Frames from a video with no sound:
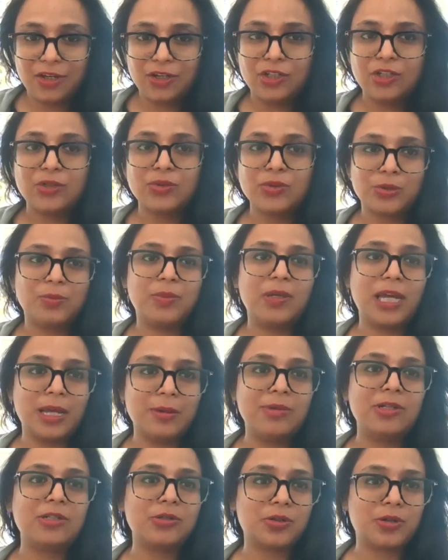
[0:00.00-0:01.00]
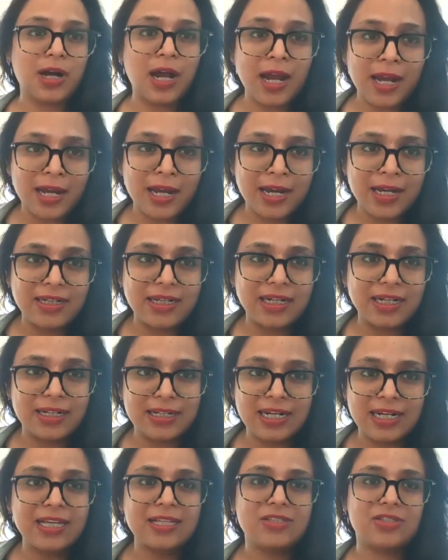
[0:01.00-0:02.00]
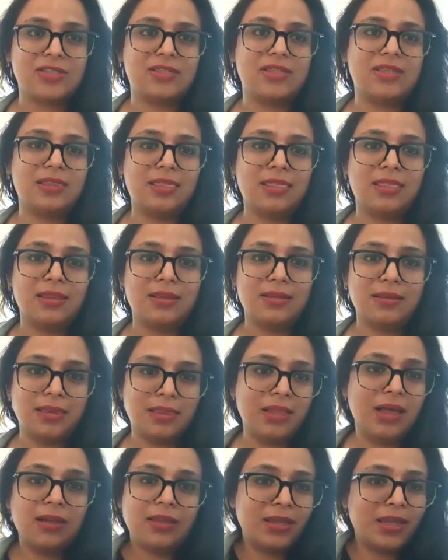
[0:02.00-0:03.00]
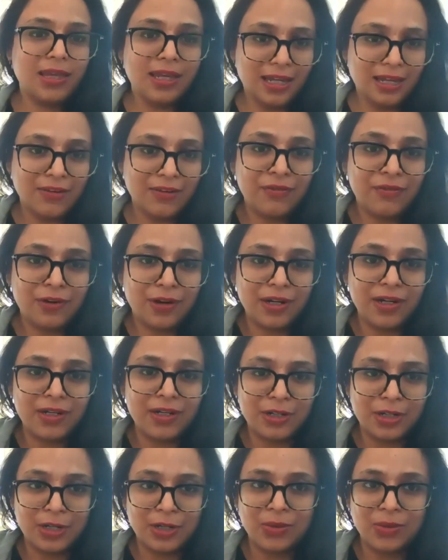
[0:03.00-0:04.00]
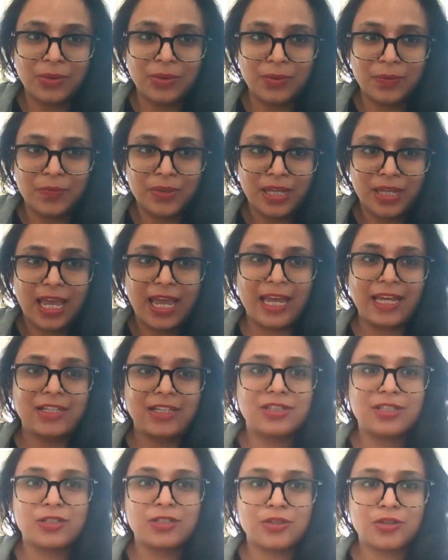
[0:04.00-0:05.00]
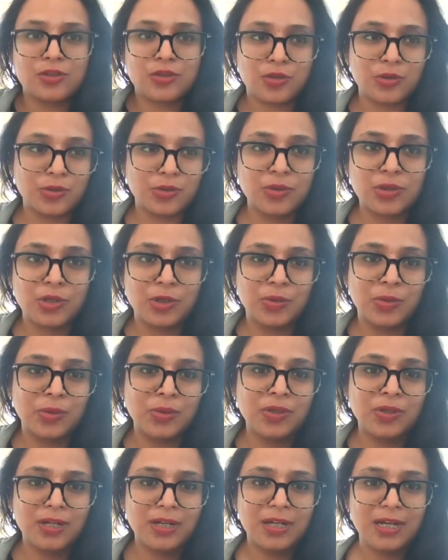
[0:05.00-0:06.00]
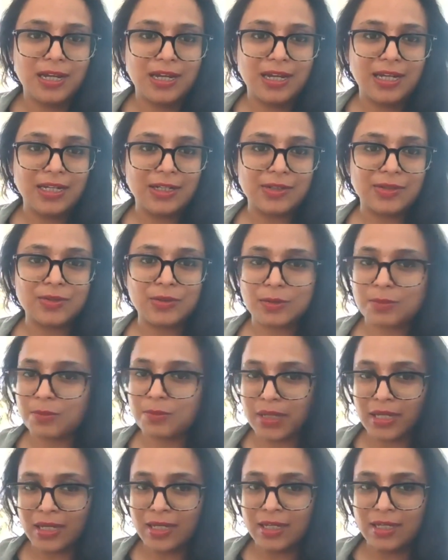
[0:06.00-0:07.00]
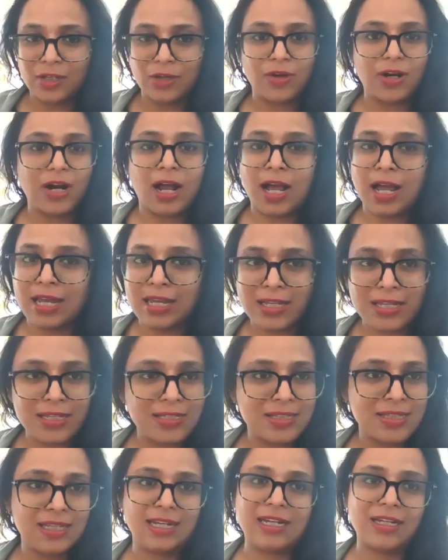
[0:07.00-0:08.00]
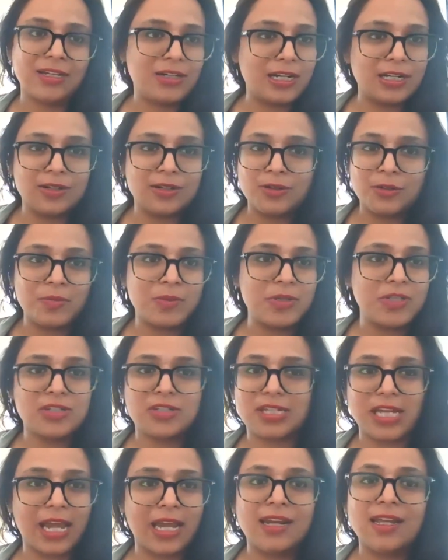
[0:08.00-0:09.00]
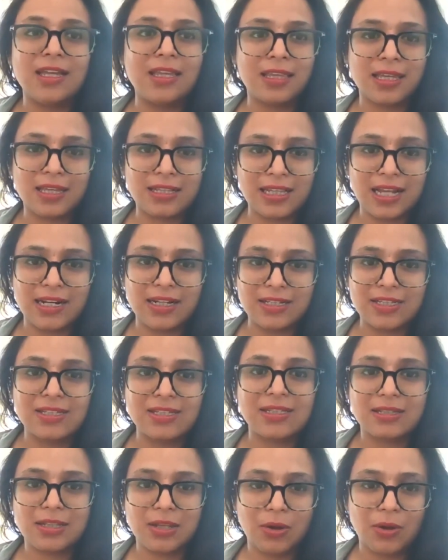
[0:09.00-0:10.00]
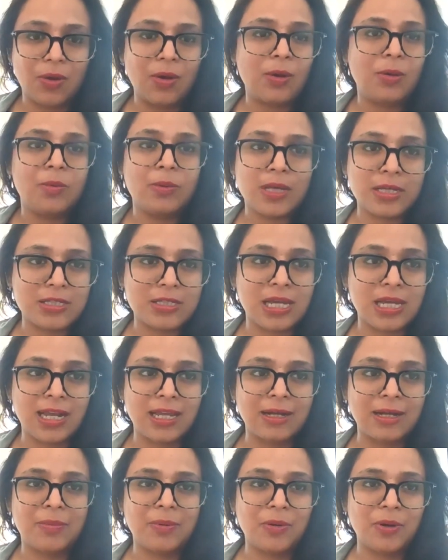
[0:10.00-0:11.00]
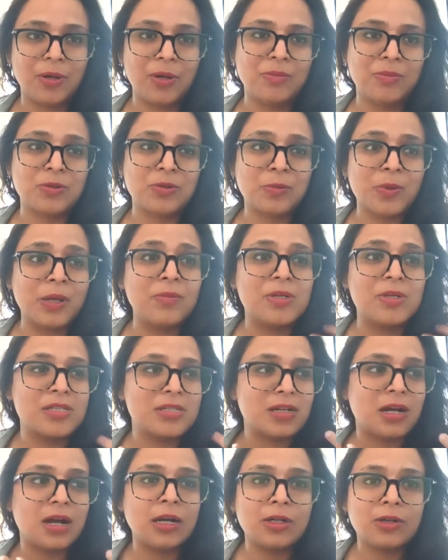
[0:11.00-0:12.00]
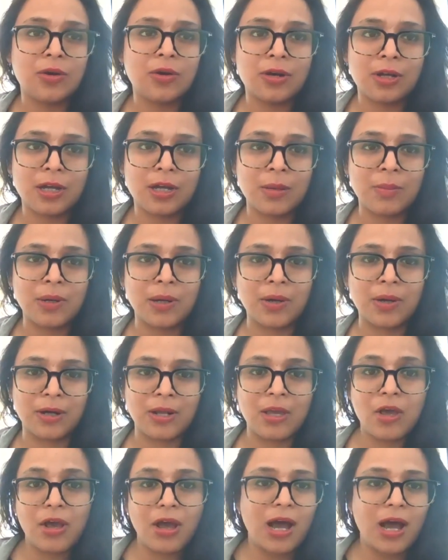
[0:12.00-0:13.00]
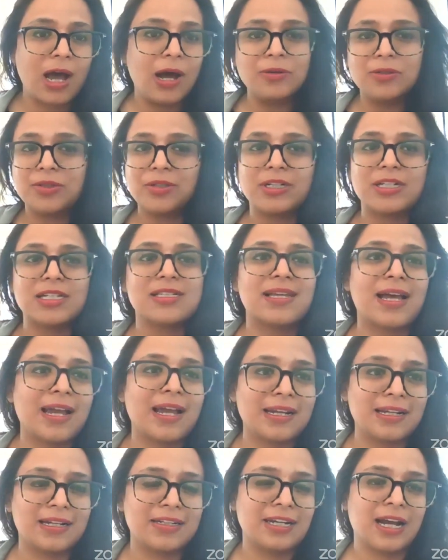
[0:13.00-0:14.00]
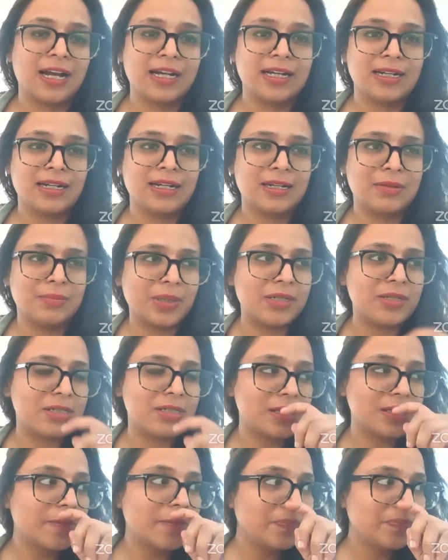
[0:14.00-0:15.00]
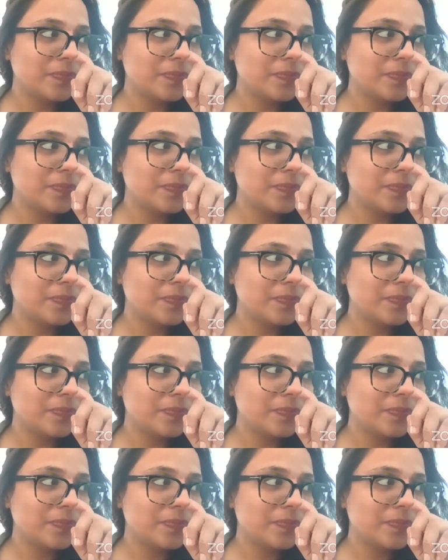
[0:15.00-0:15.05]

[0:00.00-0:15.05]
you to be able to write. It needs nothing for it to exist through you. It could be your eyes, and it could be just anything that is always telling a poem. So when we start talking about how to design a title, because